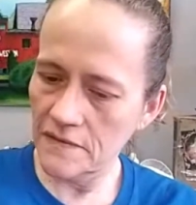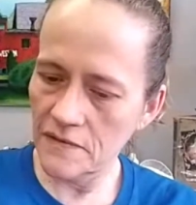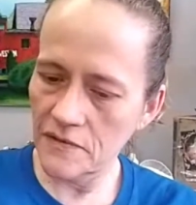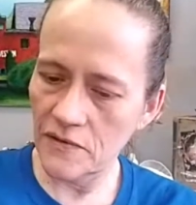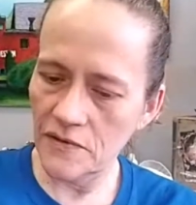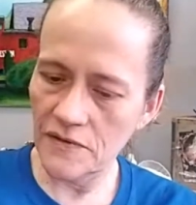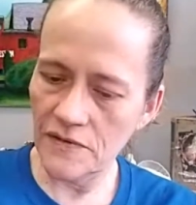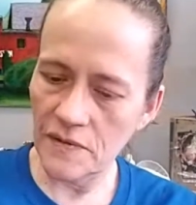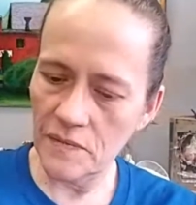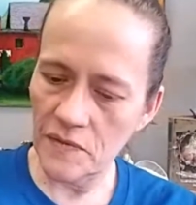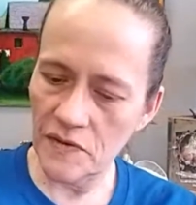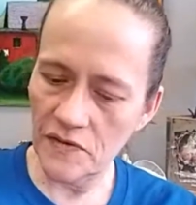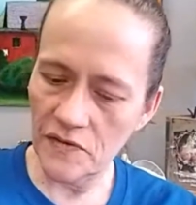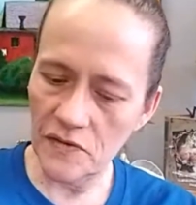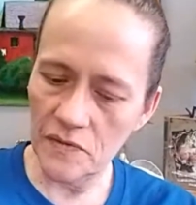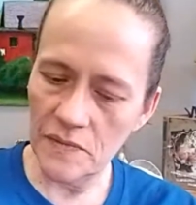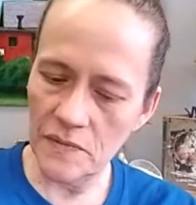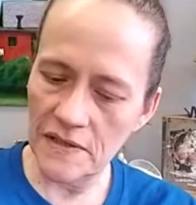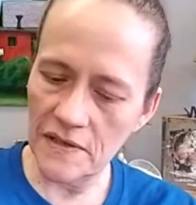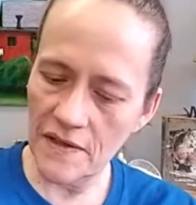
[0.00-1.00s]
course, I'm
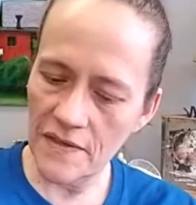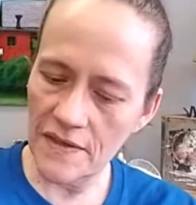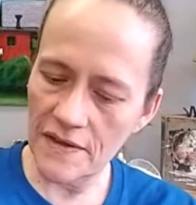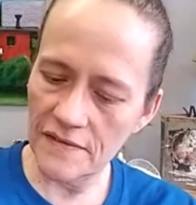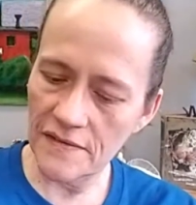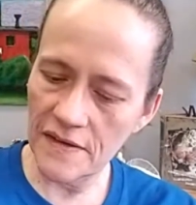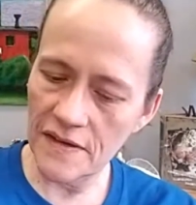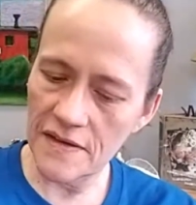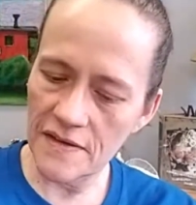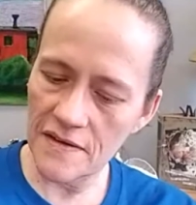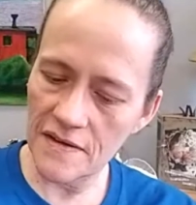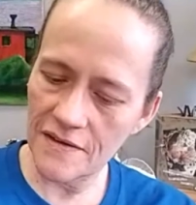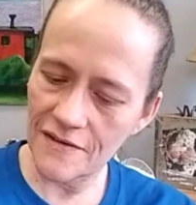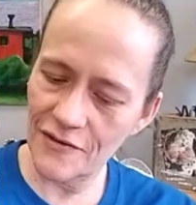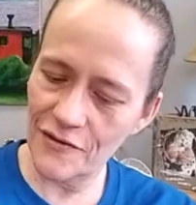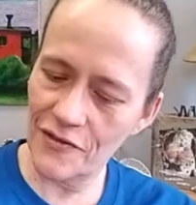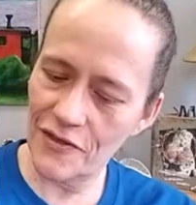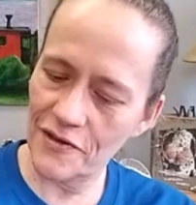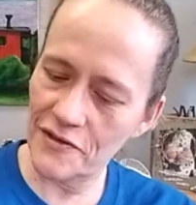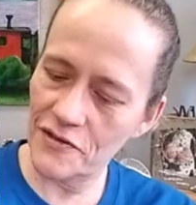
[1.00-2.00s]
assuming nothing's hidden
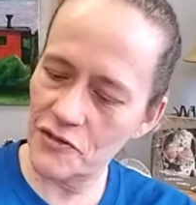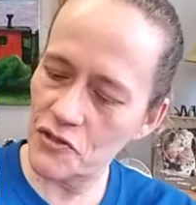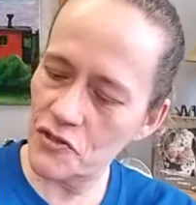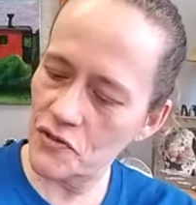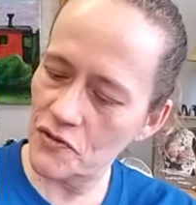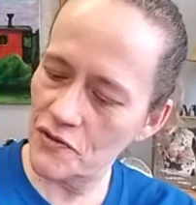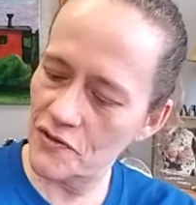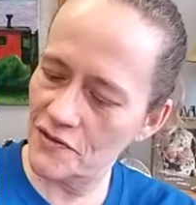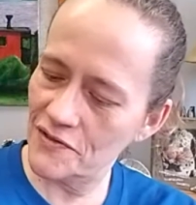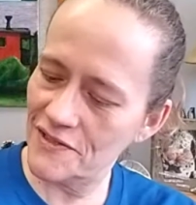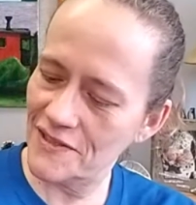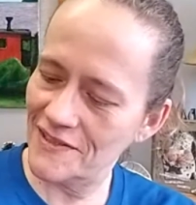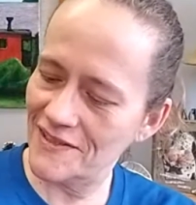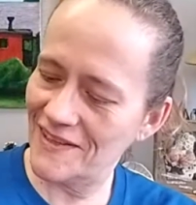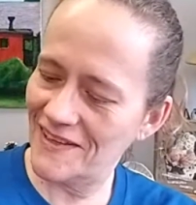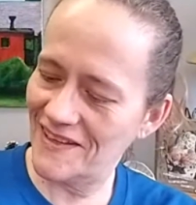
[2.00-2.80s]
under the dirt.